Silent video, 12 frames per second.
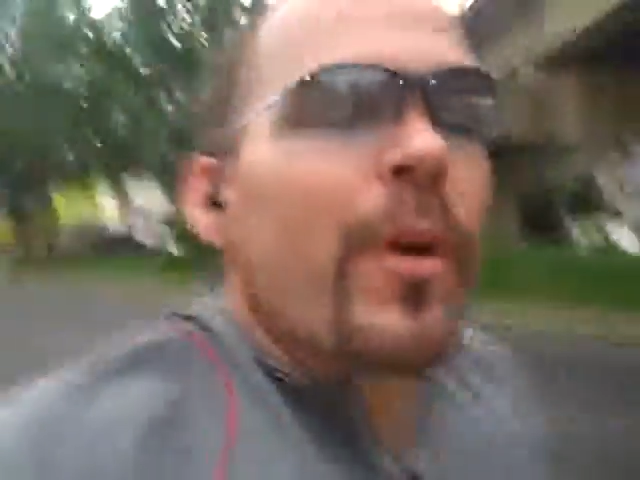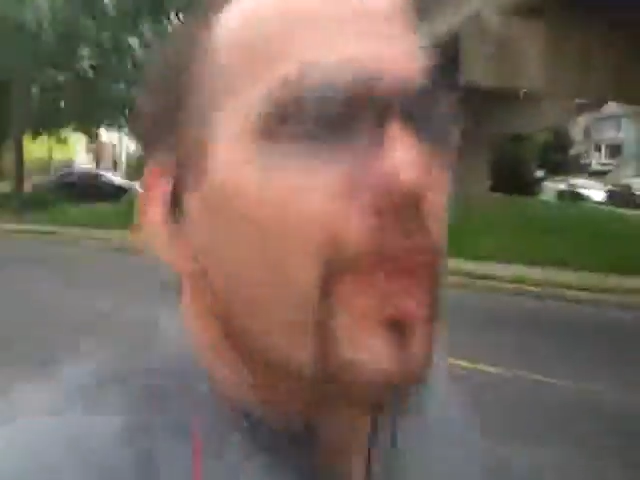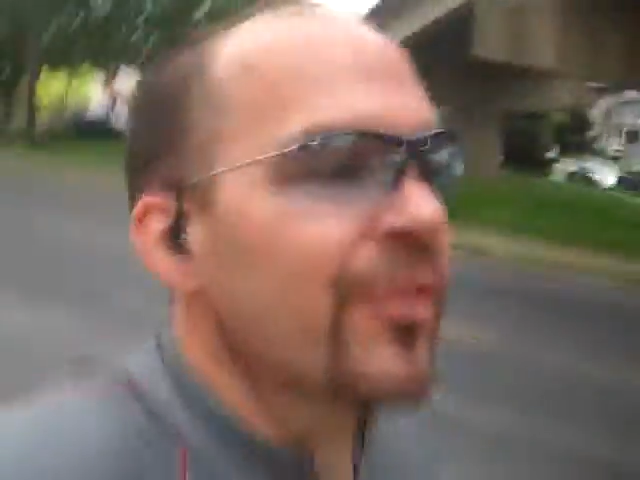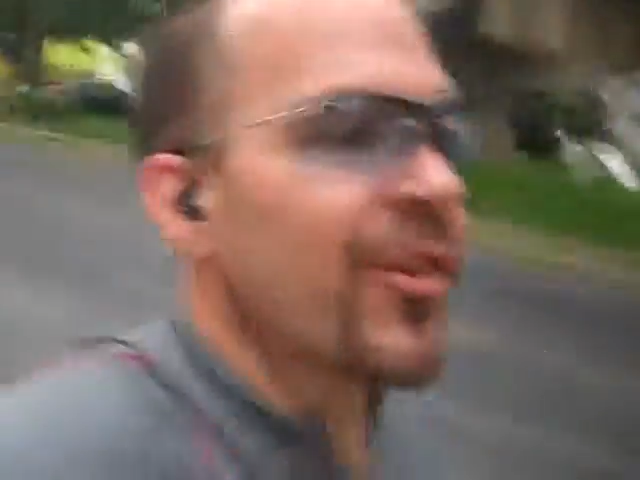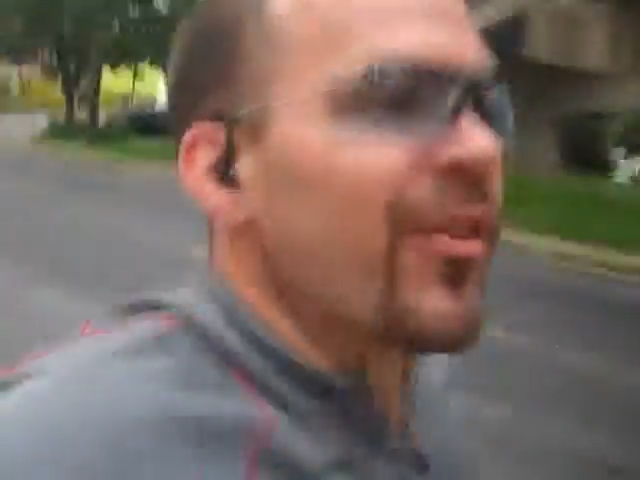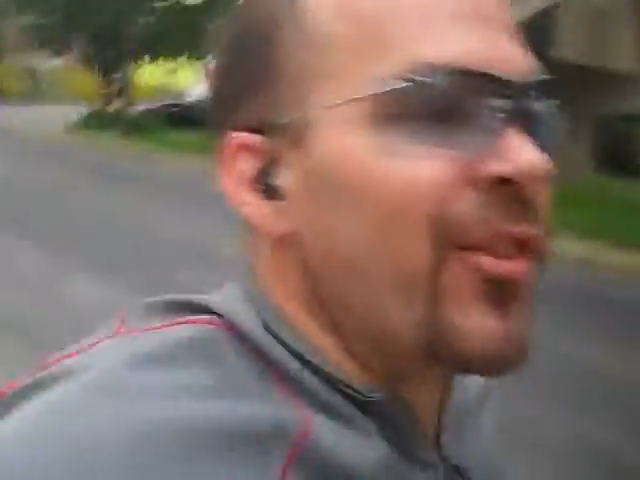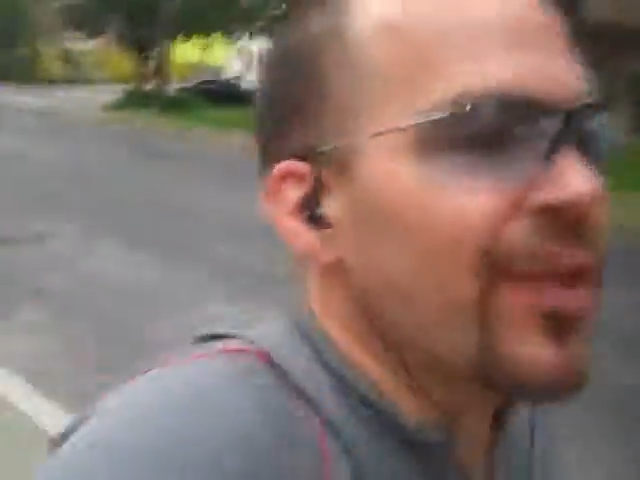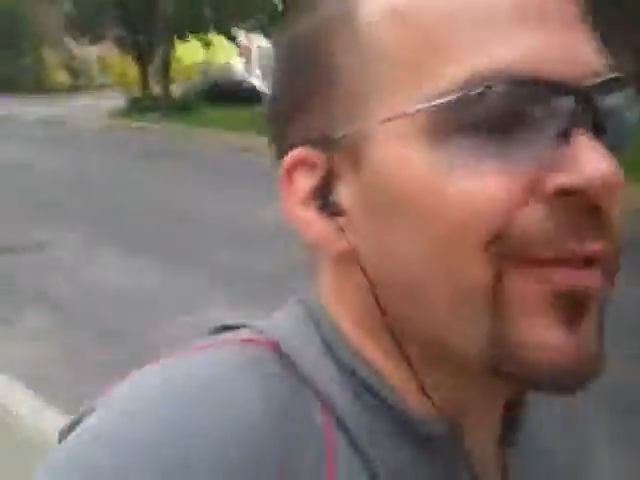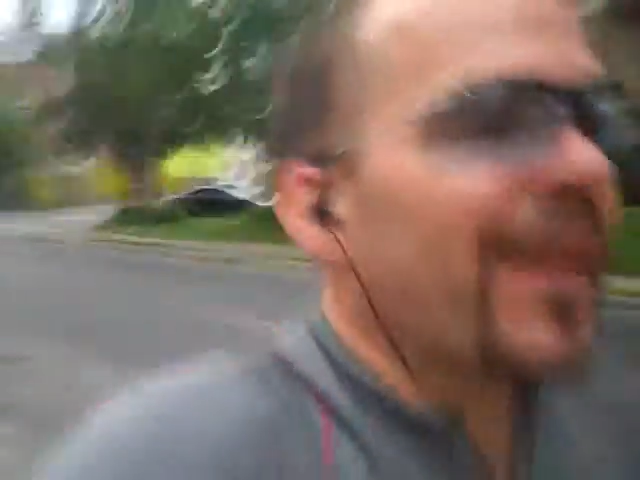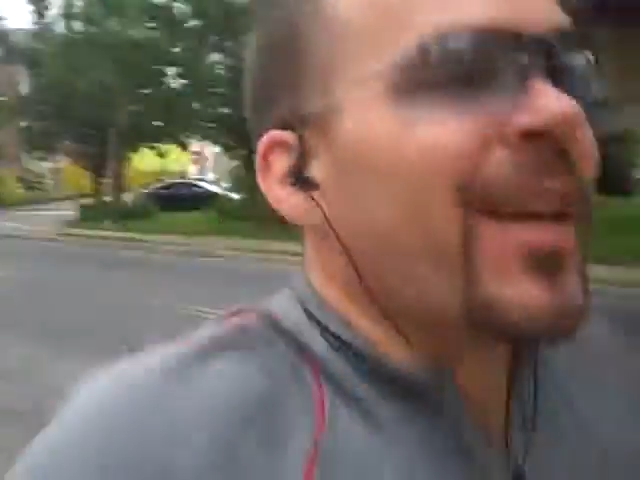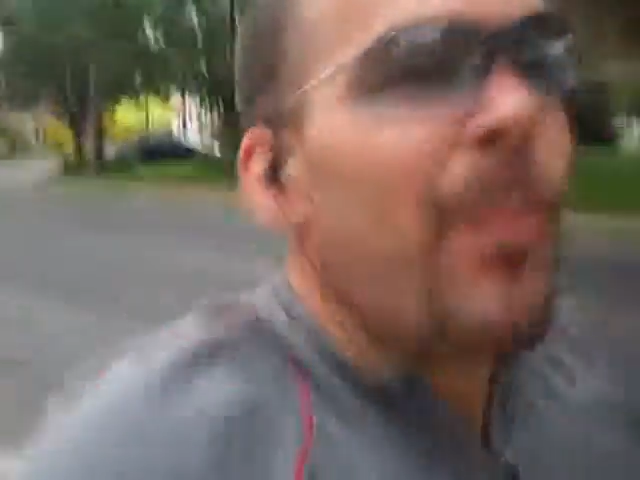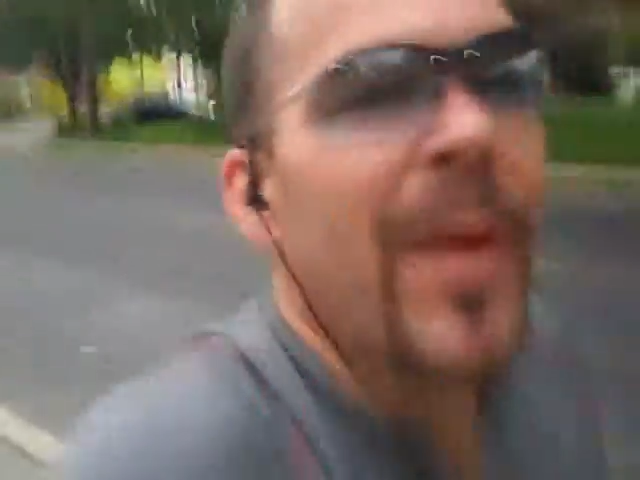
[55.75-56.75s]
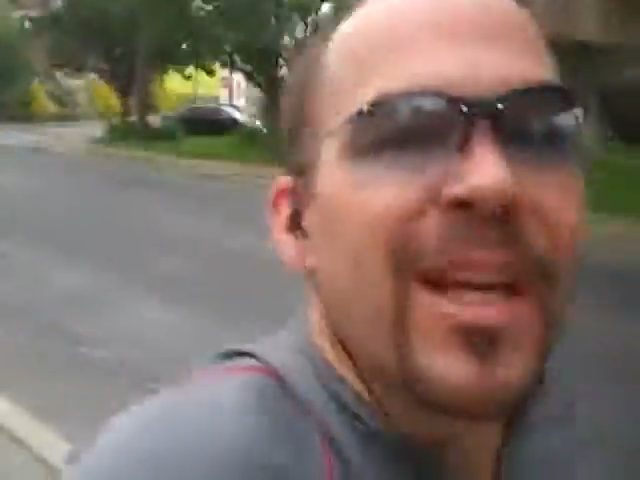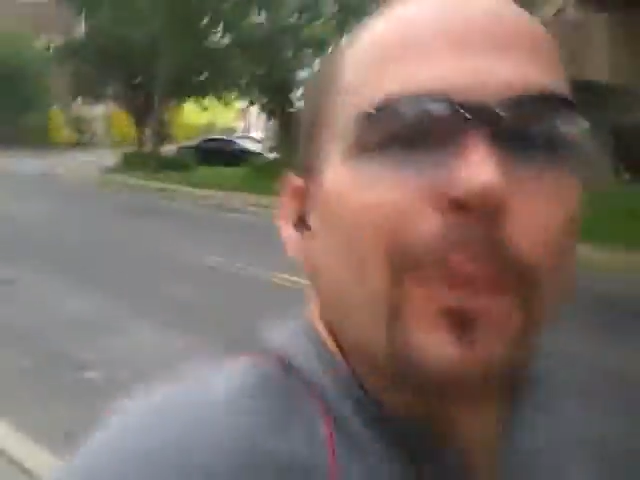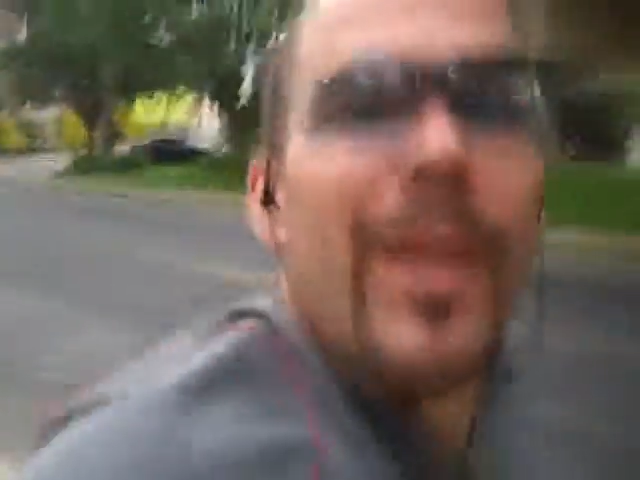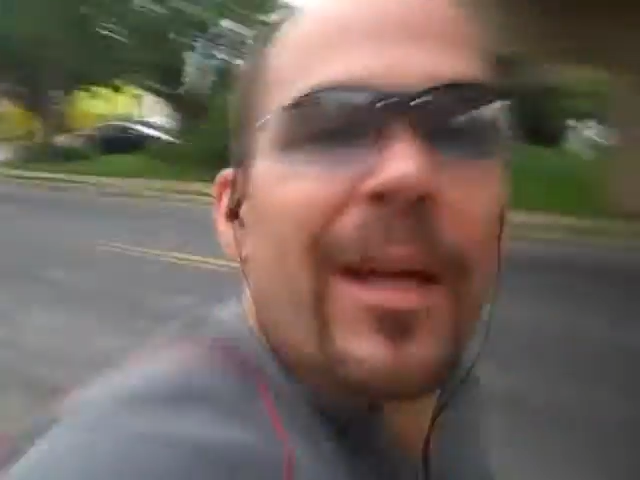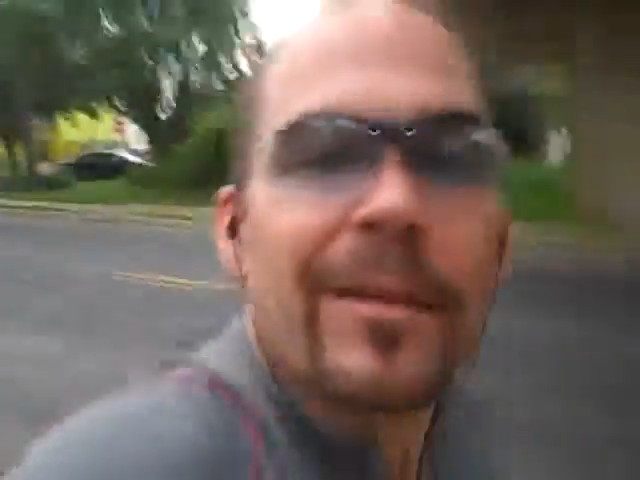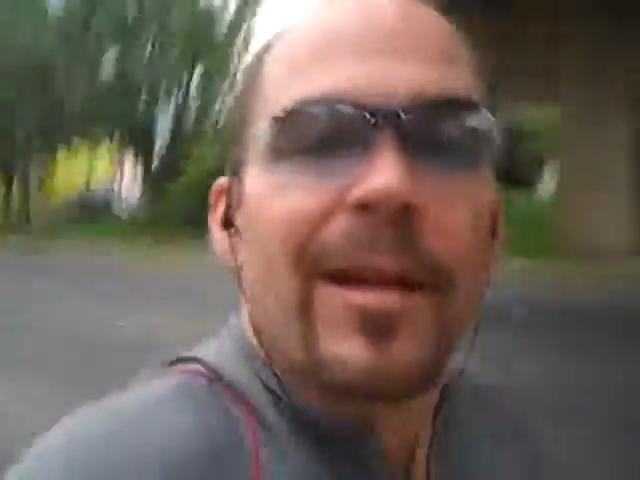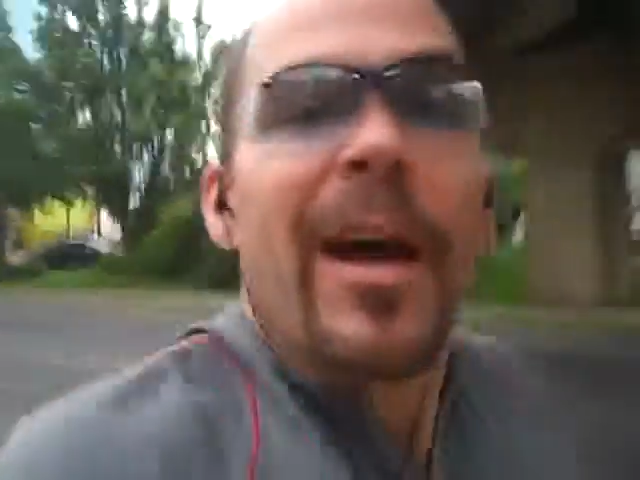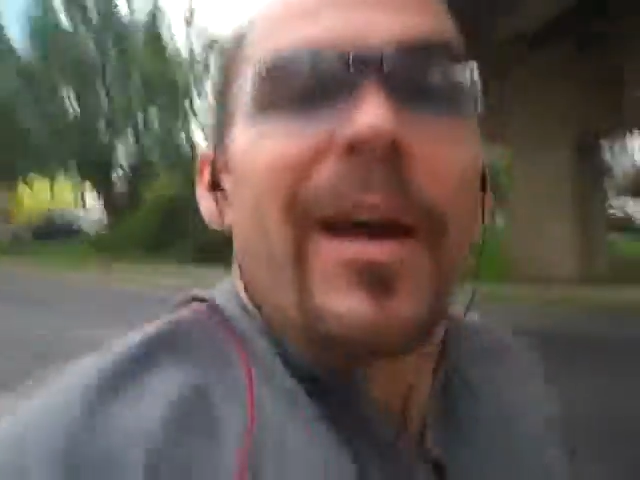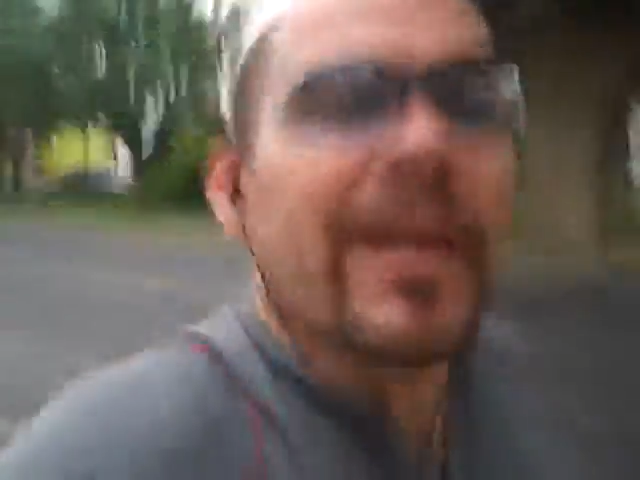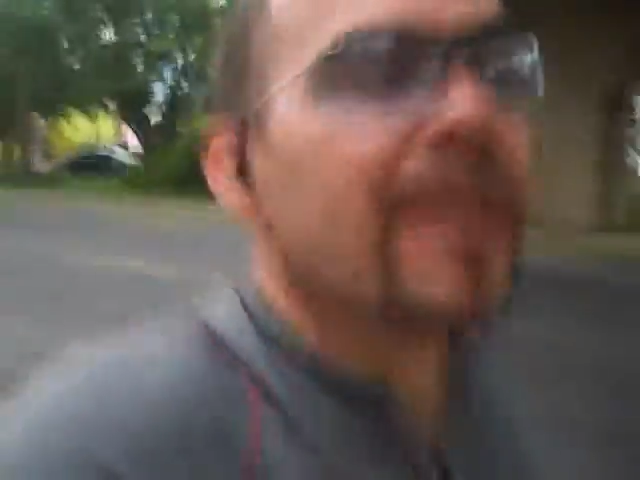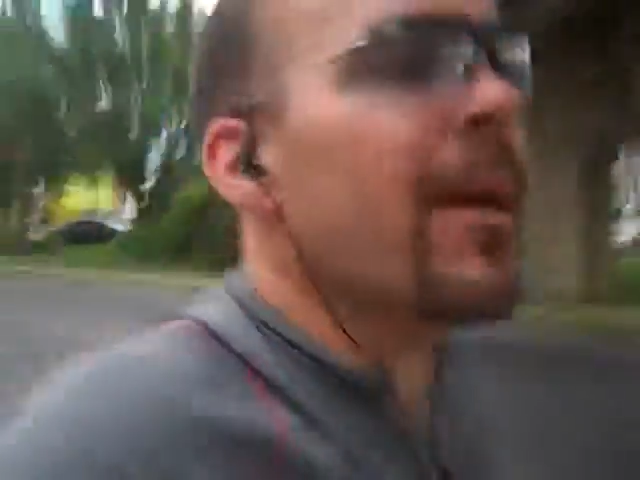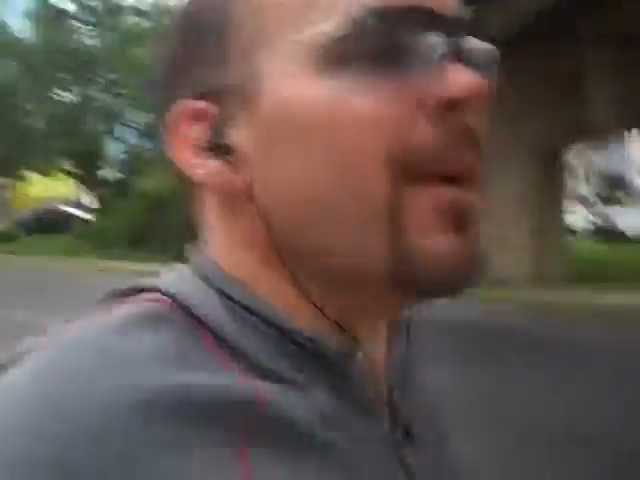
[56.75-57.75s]
run just to see if I can make it without
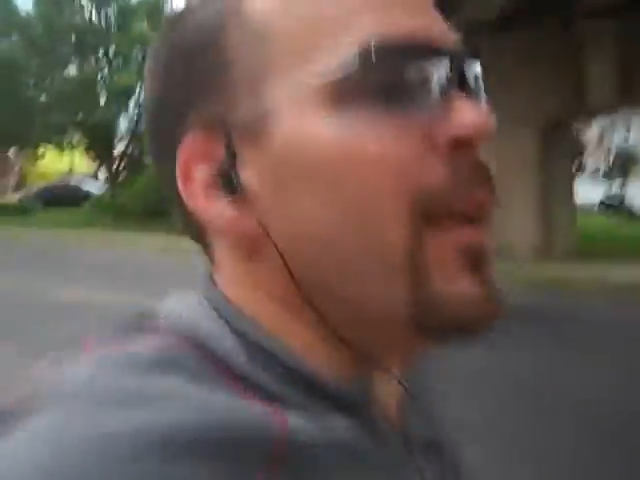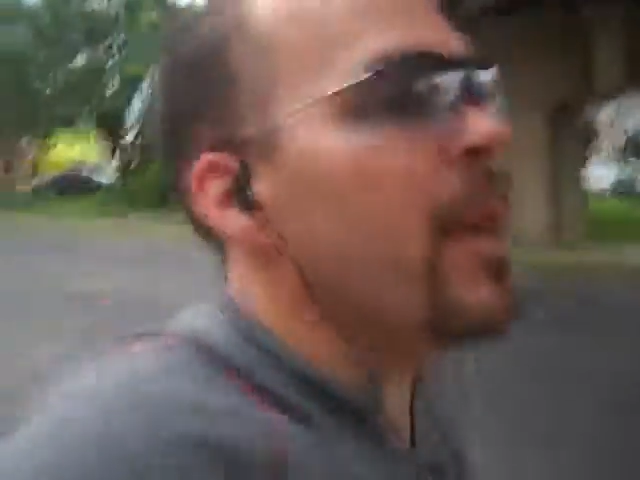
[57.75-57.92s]
dying.